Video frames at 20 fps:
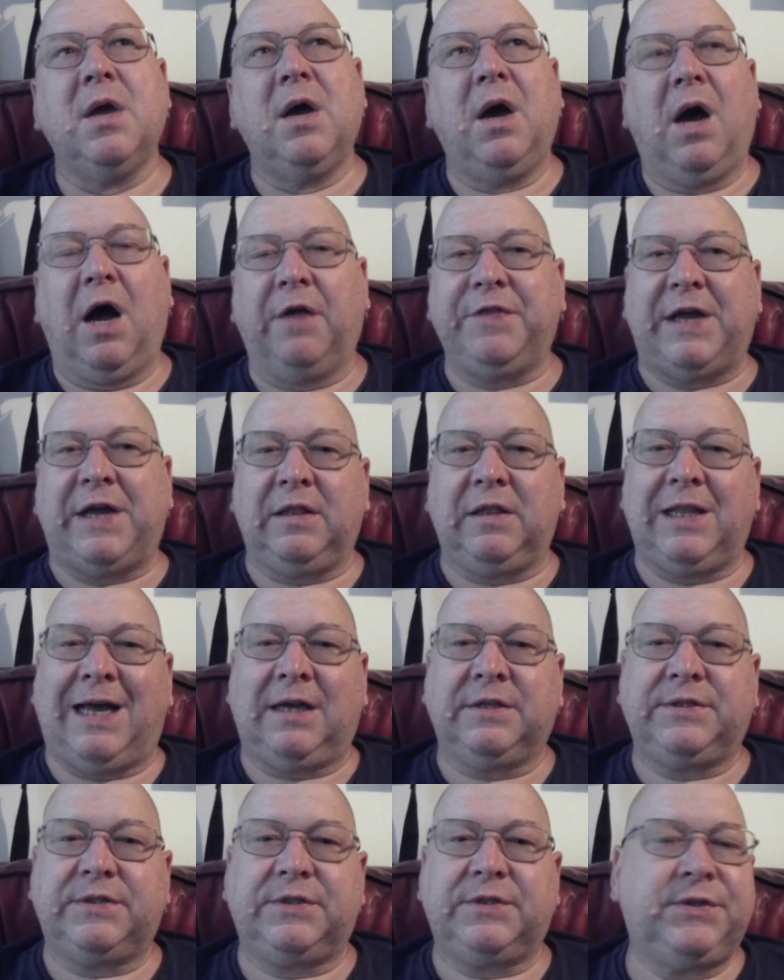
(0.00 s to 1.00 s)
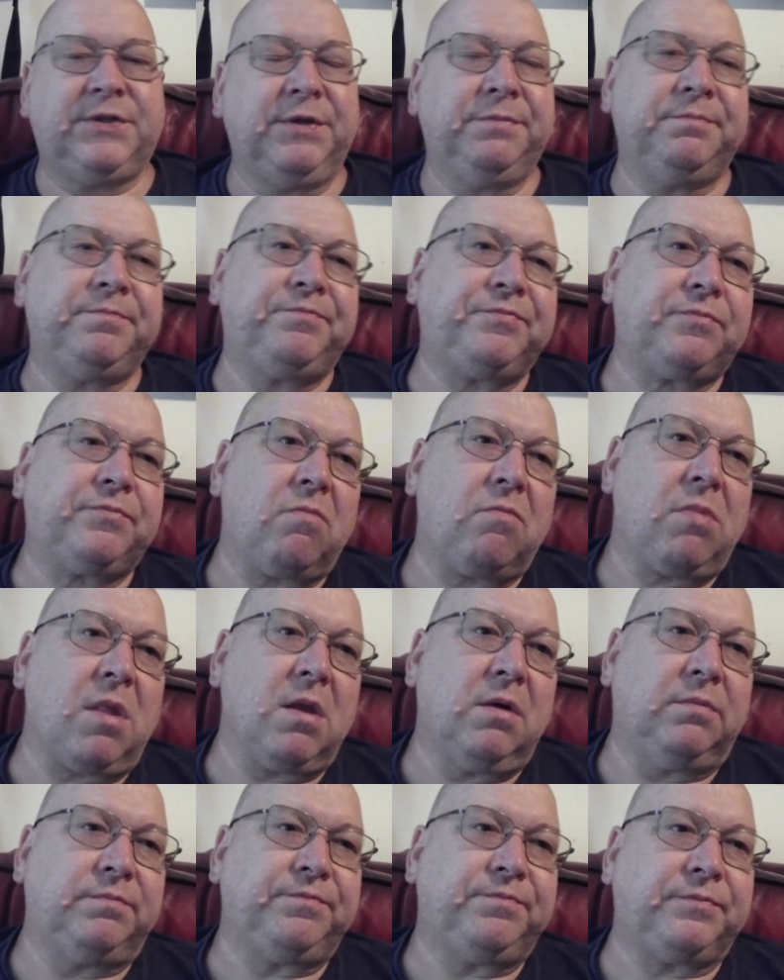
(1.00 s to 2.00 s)
and that lasts.
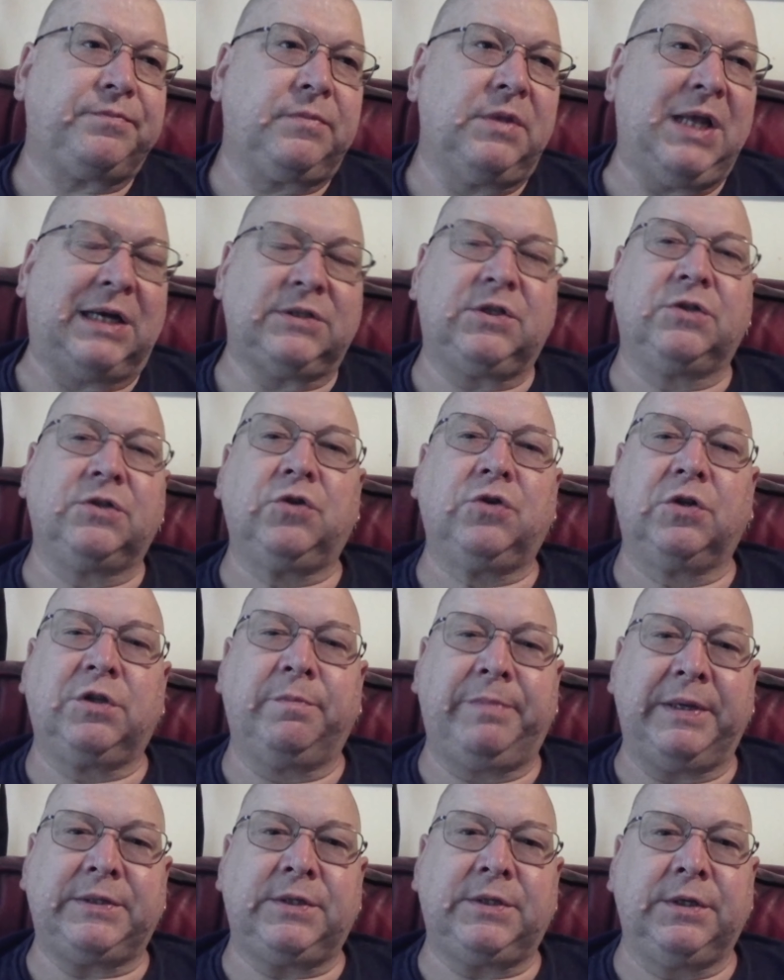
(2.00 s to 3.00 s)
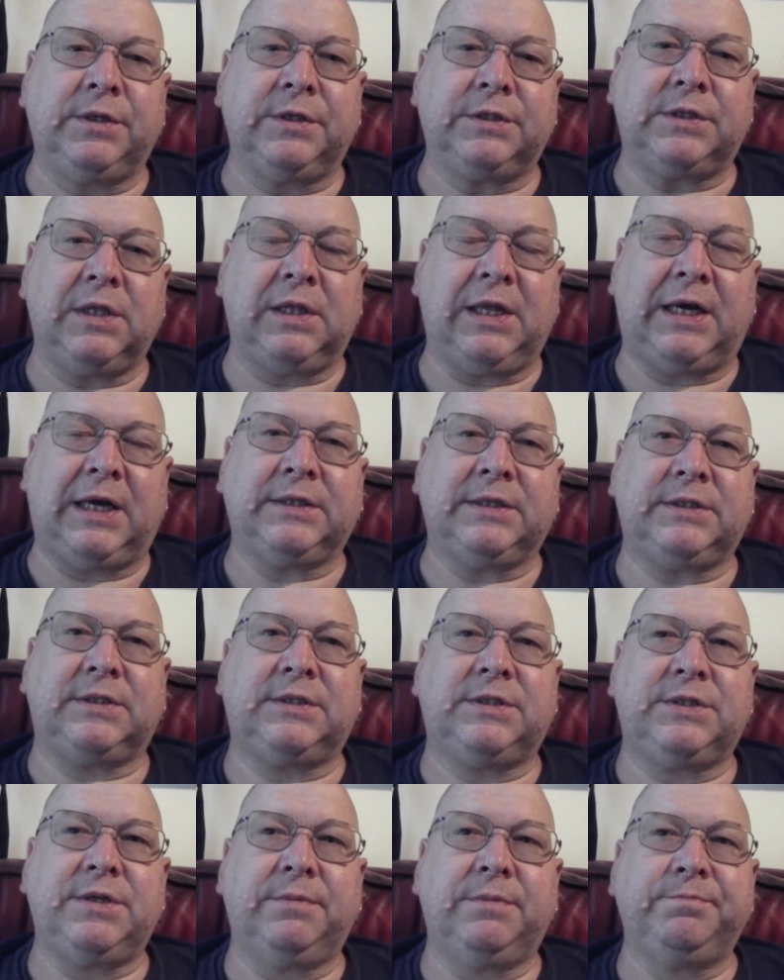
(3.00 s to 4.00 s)
That's the sort of bitterness that lasts.